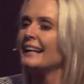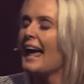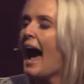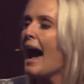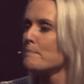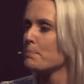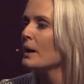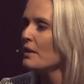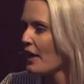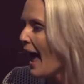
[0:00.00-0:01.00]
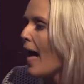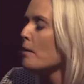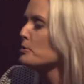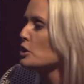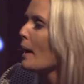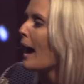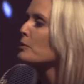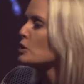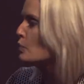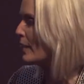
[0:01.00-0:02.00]
an app that helps you how
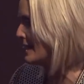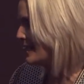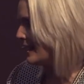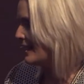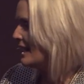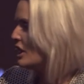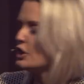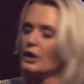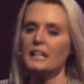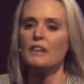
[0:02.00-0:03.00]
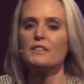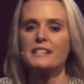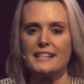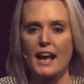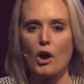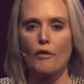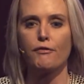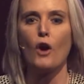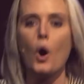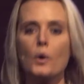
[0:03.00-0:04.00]
to read it. You can even set your
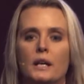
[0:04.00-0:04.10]
phone